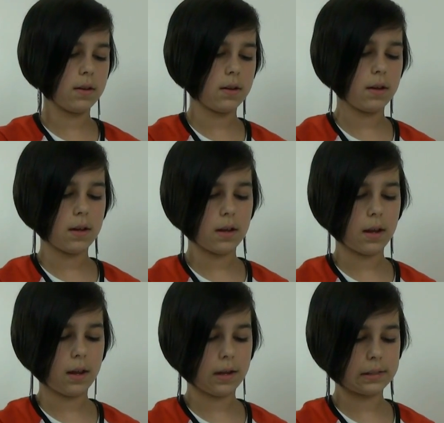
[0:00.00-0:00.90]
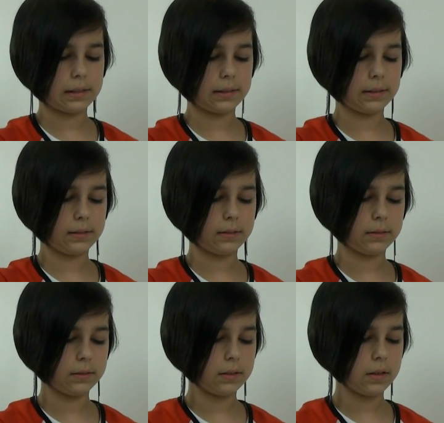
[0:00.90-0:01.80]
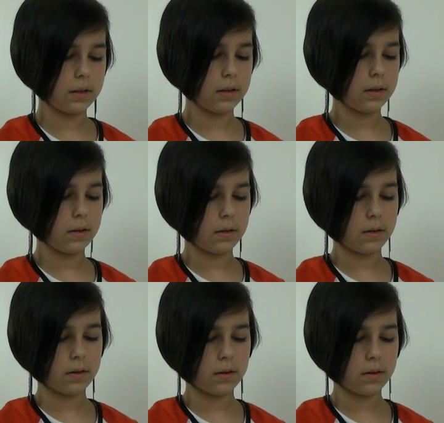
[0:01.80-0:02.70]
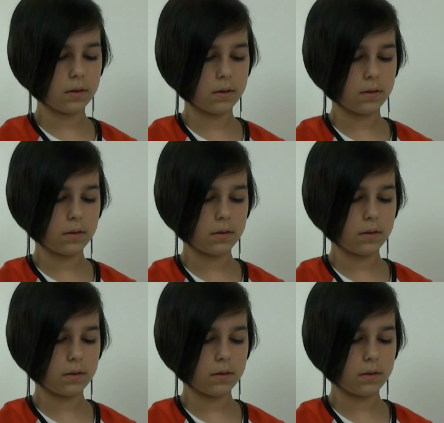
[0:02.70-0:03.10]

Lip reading: [no speech]